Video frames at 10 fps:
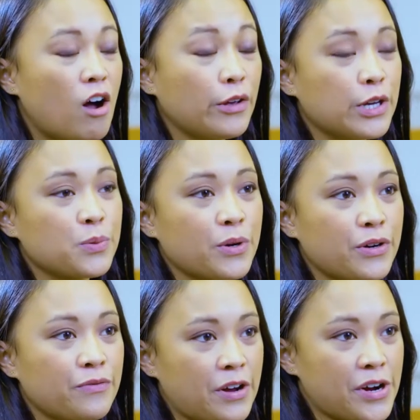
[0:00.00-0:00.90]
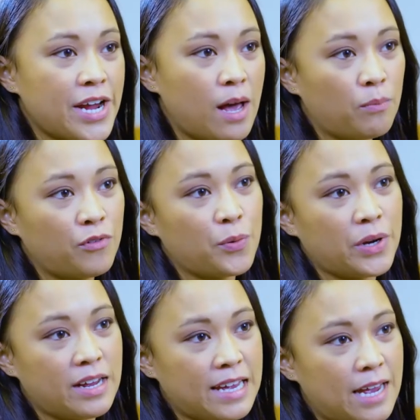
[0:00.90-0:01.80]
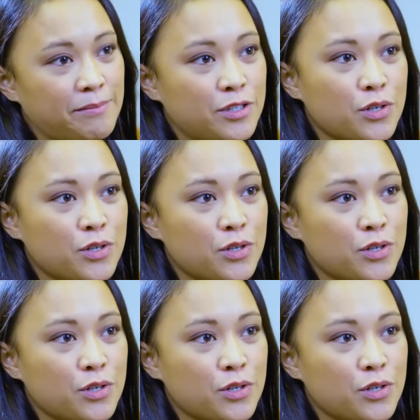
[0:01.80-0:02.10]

colleagues were very helpful when it came